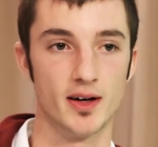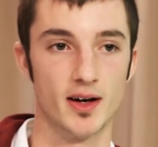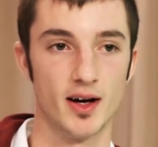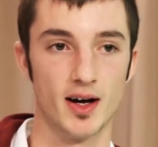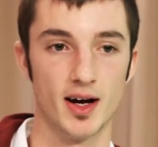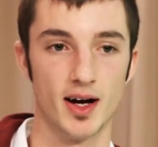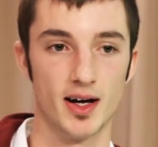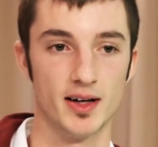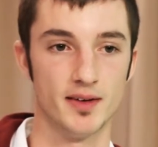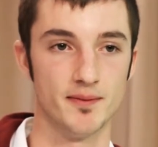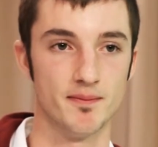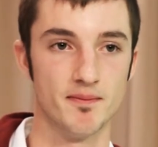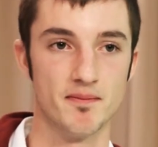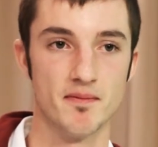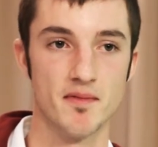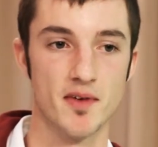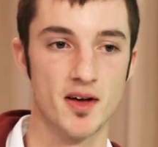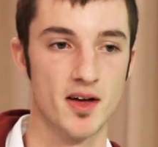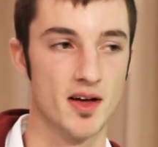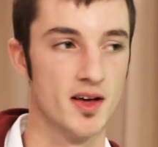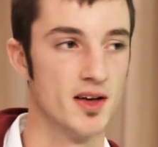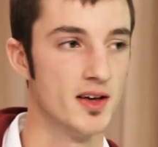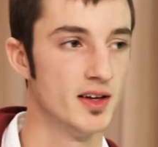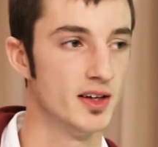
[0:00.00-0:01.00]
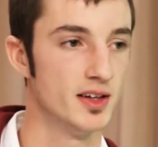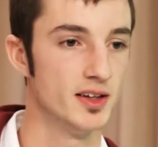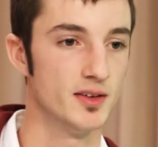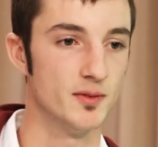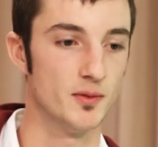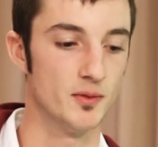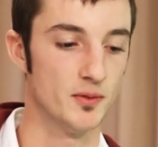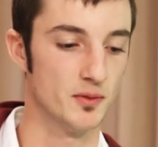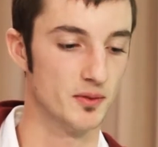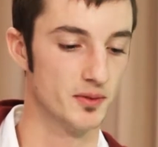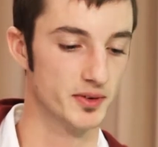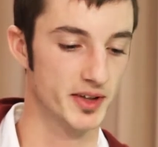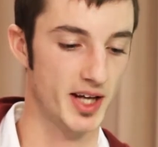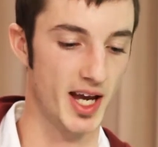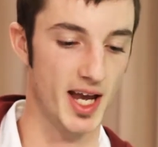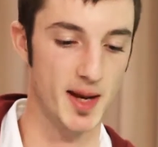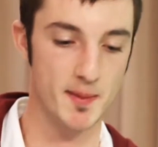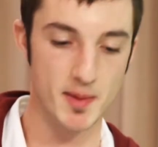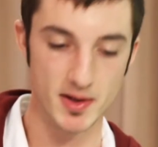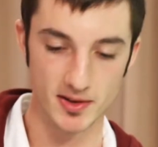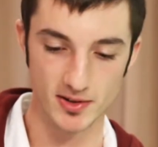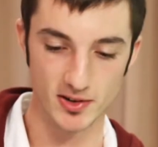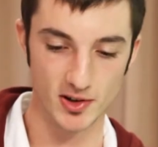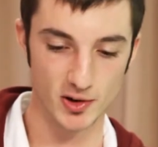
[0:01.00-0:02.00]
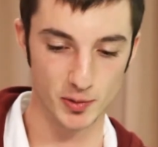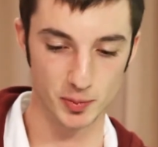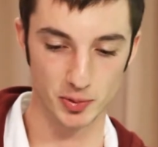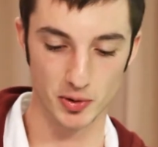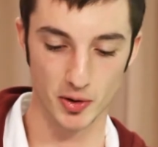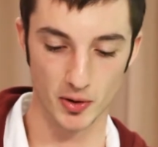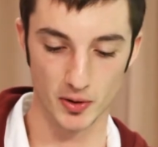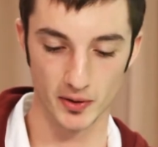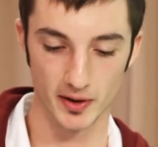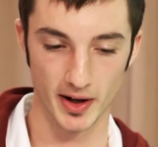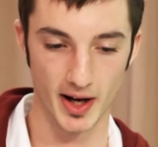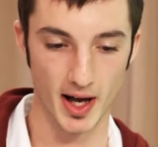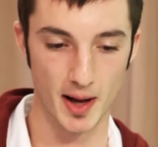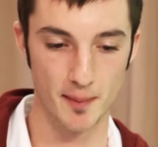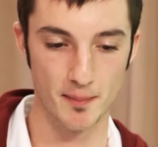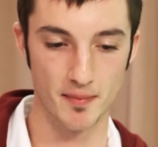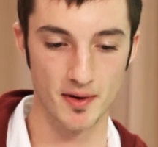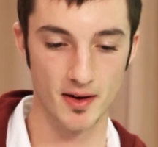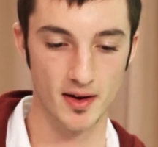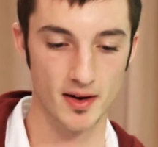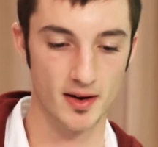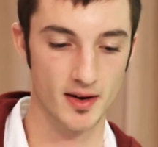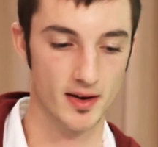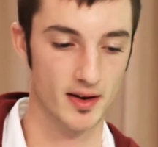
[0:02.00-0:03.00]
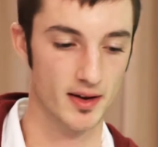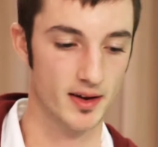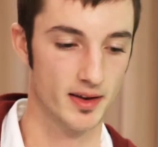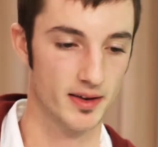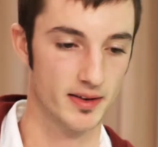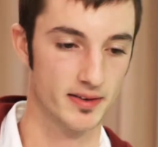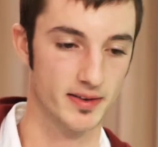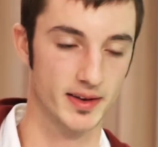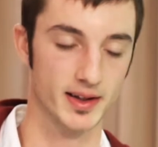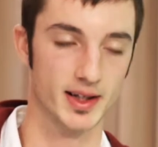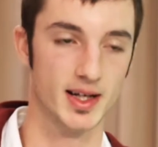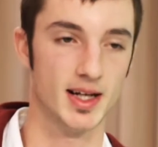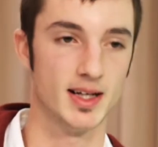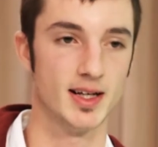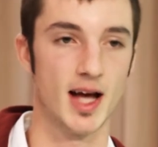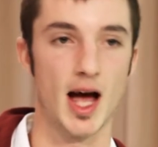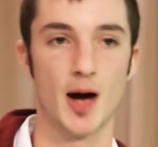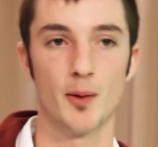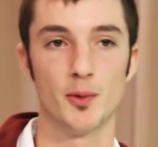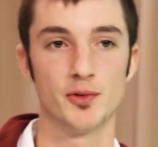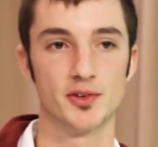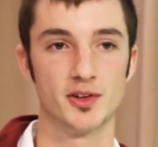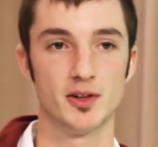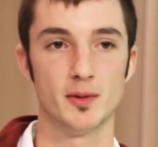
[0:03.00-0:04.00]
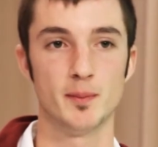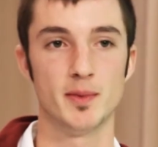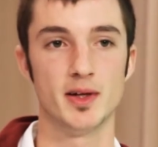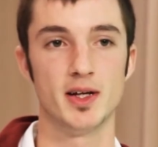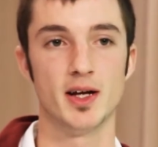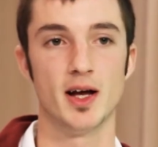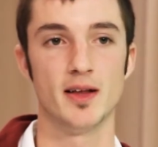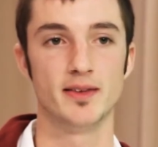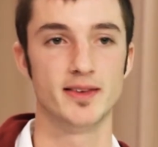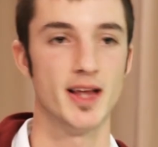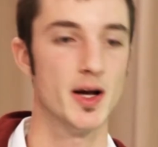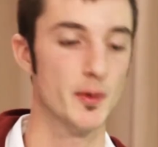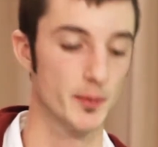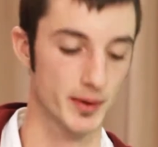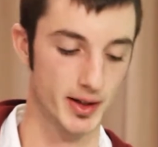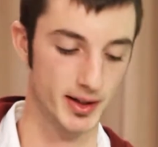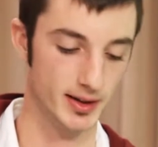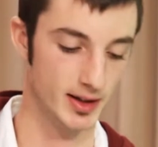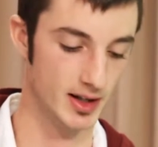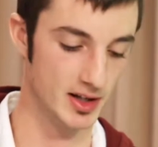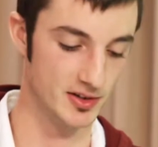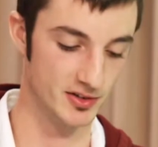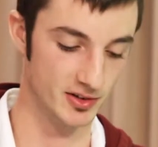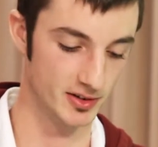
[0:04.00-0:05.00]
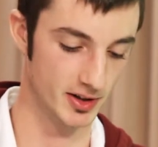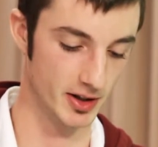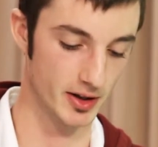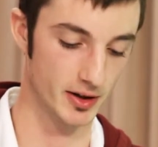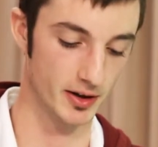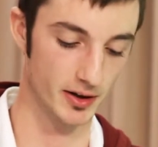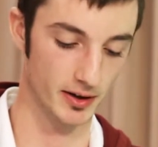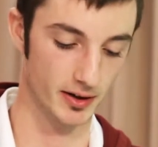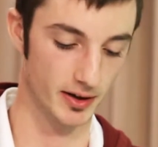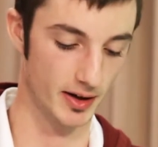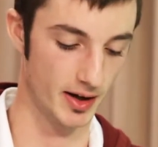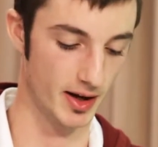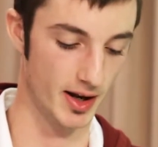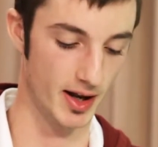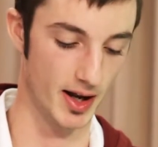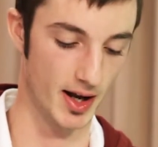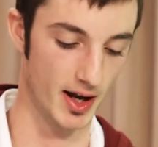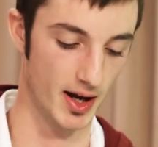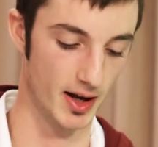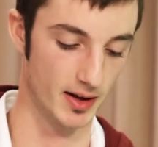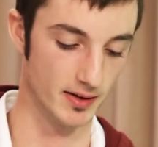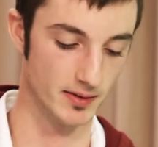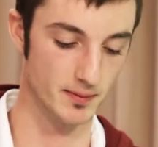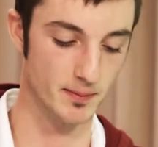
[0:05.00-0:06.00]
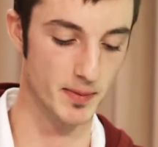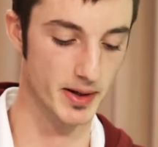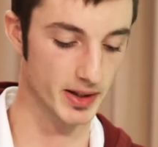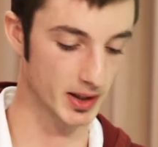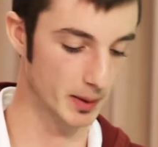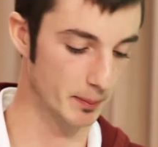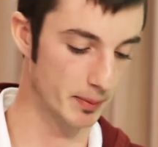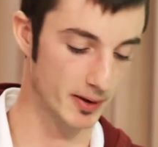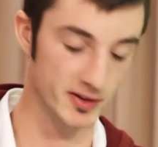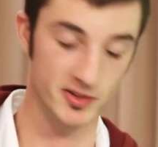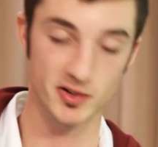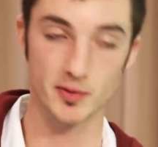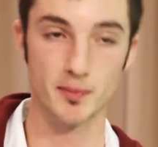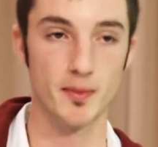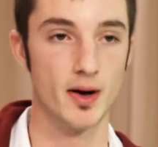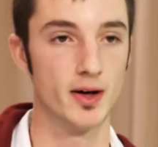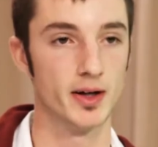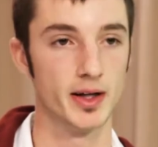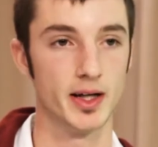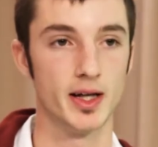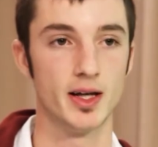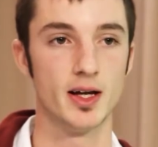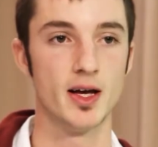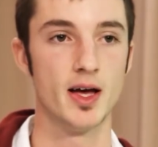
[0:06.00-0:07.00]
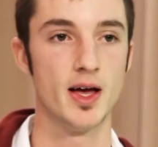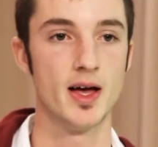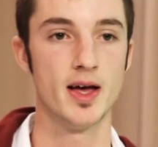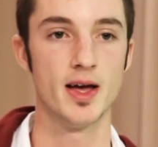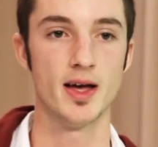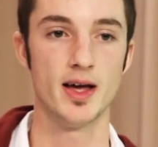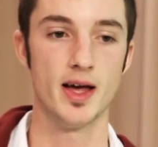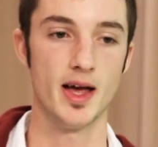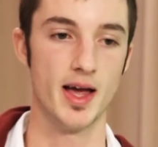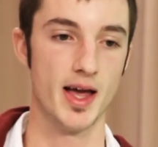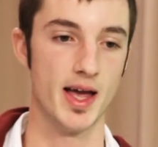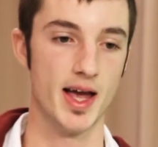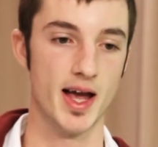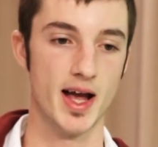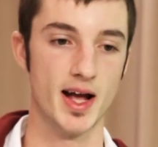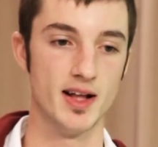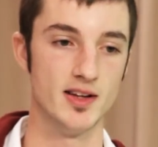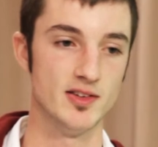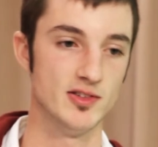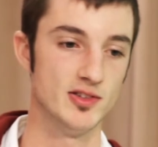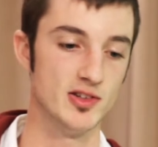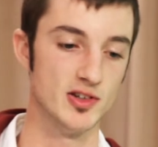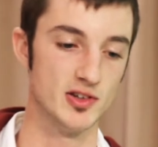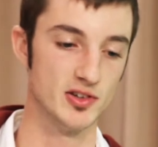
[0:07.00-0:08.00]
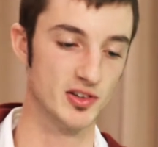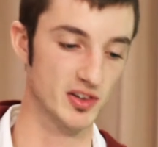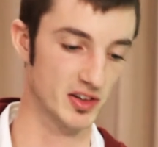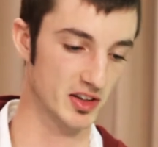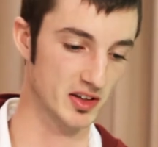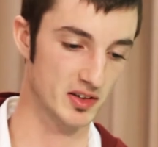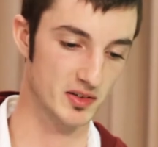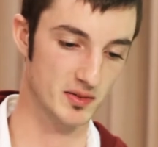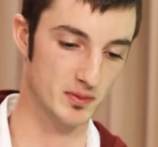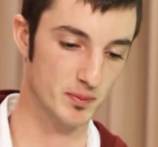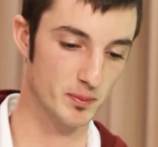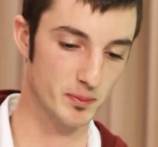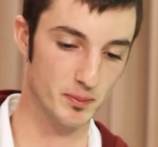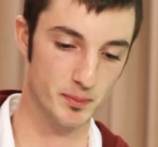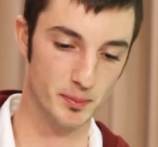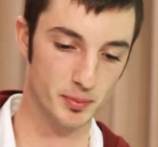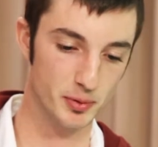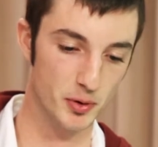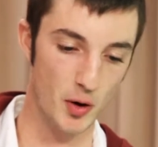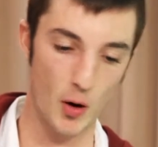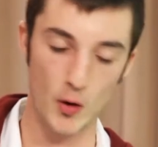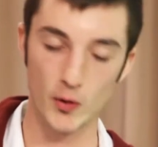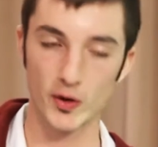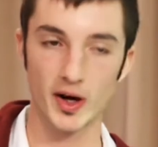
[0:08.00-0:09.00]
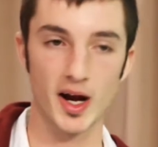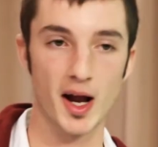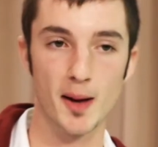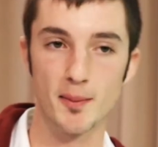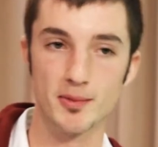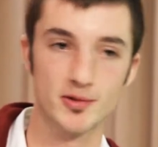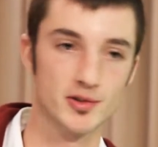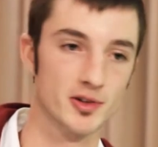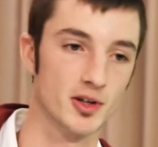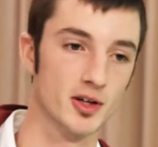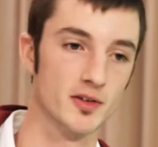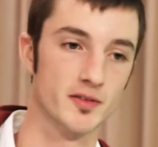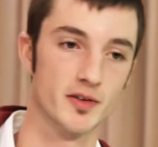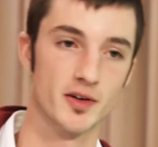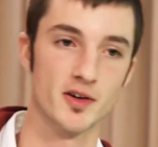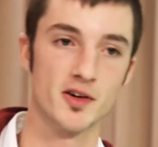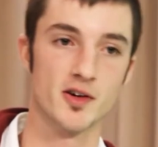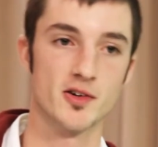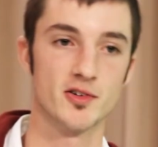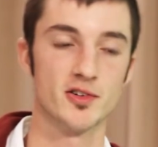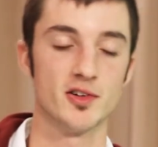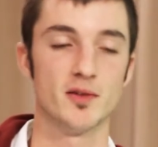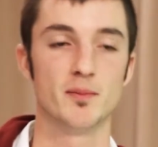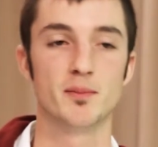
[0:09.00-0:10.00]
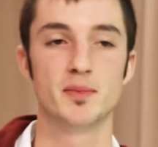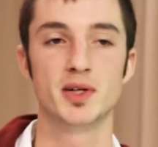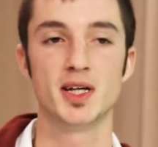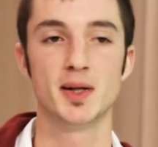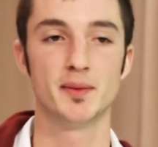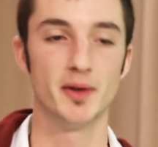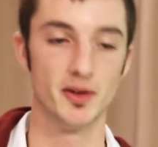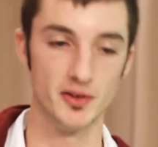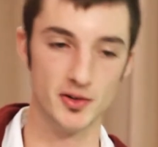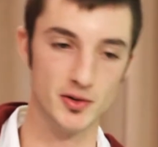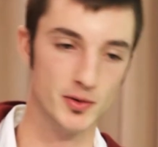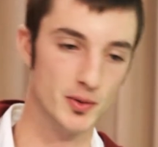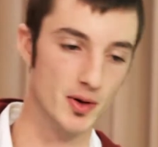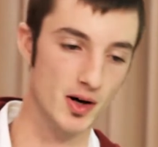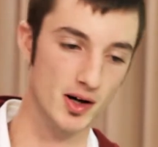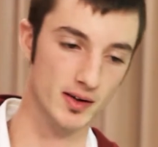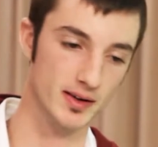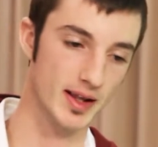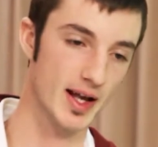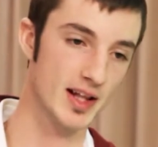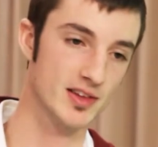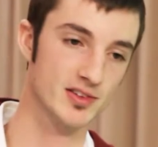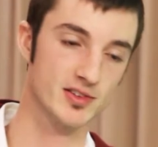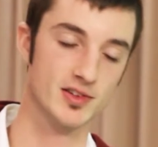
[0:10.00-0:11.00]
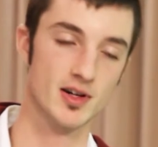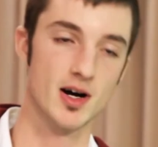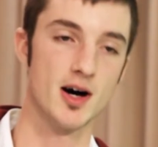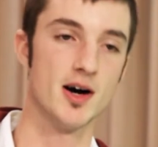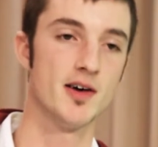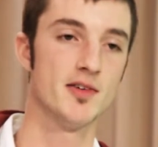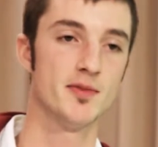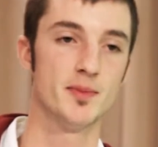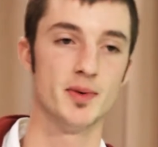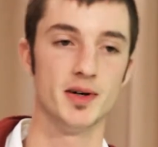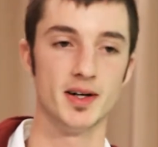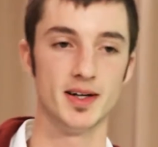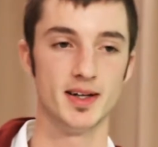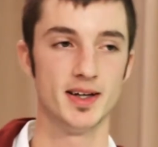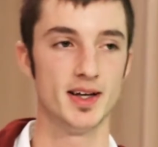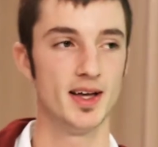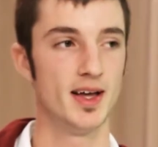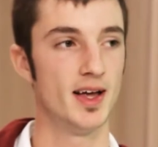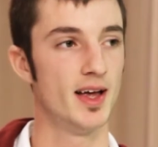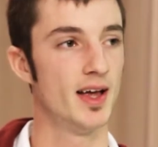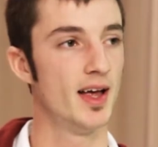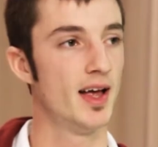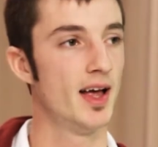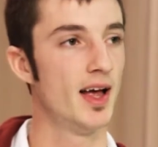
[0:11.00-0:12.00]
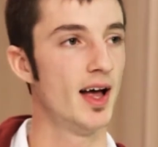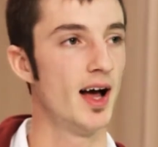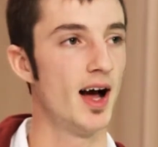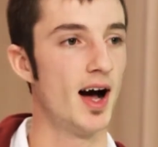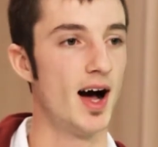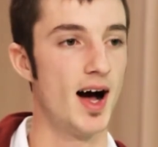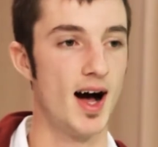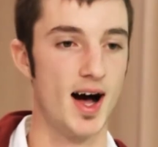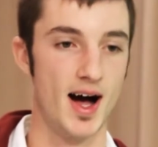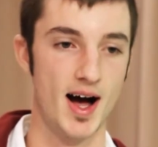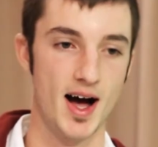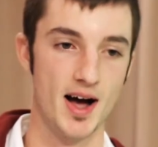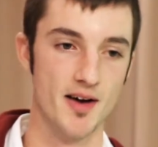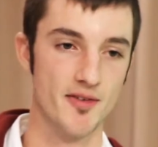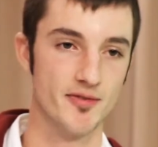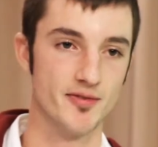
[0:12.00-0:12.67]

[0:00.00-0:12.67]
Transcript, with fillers: I came into this program thinking I was going to be a networking engineer and make a bunch of money and just program servers and be able to do all that stuff, but I